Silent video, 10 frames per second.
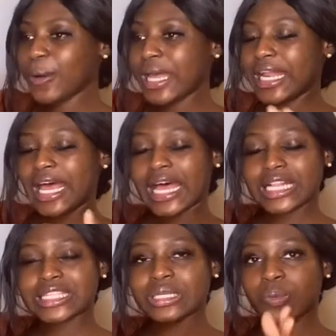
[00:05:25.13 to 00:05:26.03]
and I
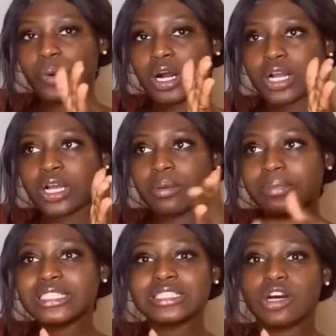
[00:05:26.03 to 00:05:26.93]
had to walk
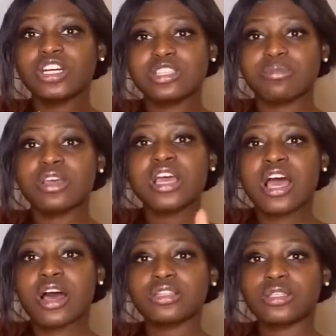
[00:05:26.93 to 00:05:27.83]
onto the
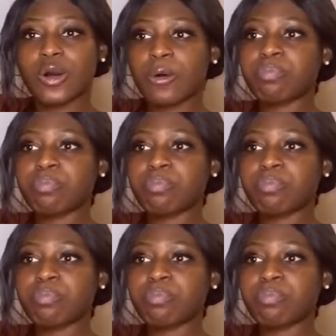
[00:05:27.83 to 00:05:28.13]
door.